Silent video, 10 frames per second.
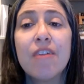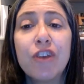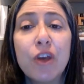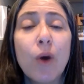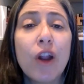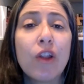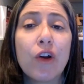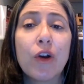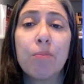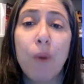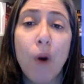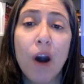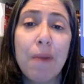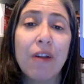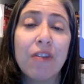If you want to learn
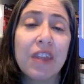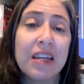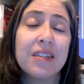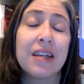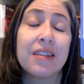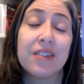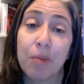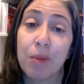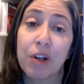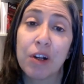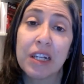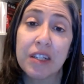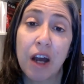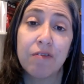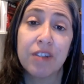more about these and similarly
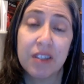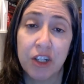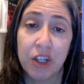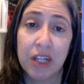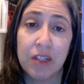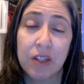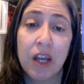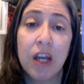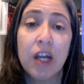tough decisions,